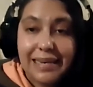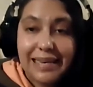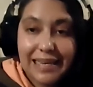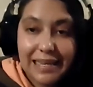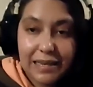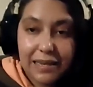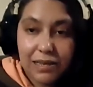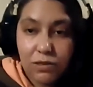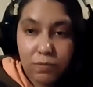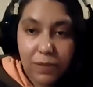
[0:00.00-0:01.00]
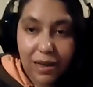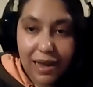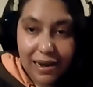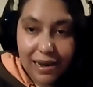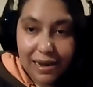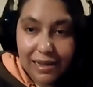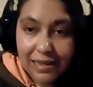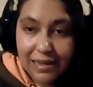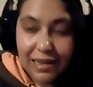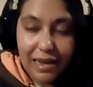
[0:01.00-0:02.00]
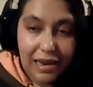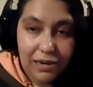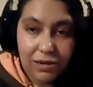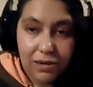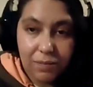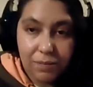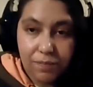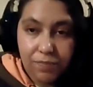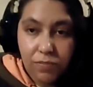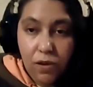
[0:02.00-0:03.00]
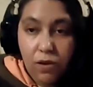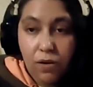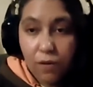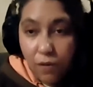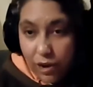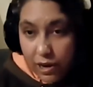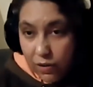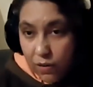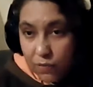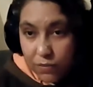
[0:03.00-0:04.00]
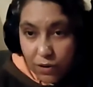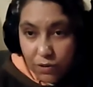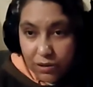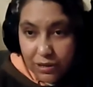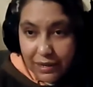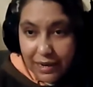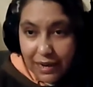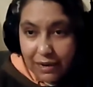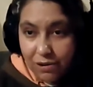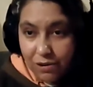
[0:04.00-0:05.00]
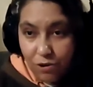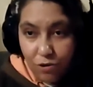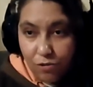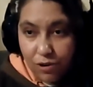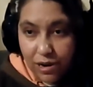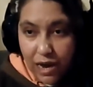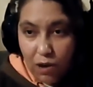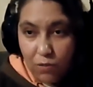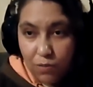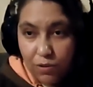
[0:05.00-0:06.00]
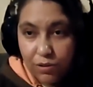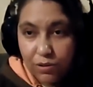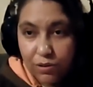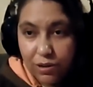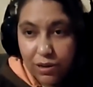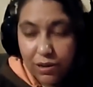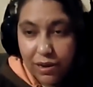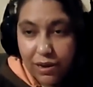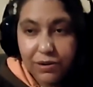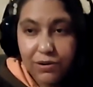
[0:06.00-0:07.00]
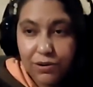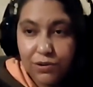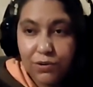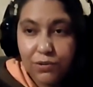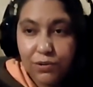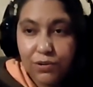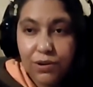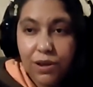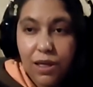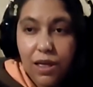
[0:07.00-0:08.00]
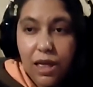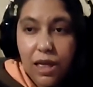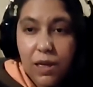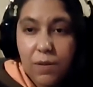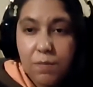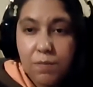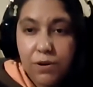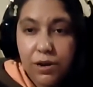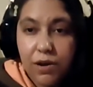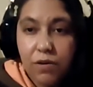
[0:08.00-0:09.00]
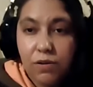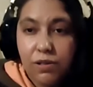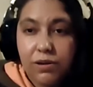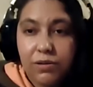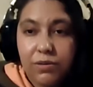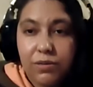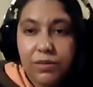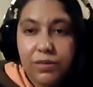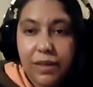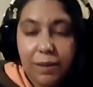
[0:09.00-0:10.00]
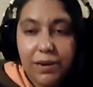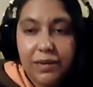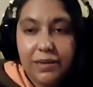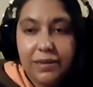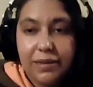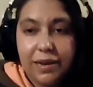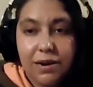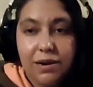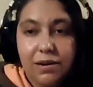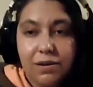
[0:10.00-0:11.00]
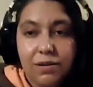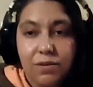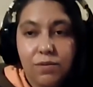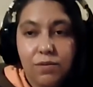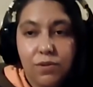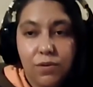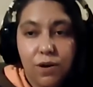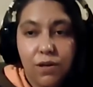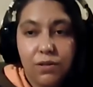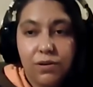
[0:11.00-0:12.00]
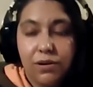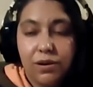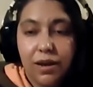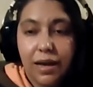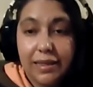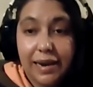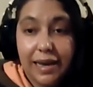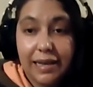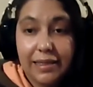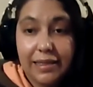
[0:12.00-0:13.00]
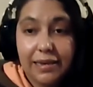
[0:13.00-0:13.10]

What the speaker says: it into mechanical energy. Oil, of course, is a non-renewable energy source. Burning oil contaminates the air, the water, and the land.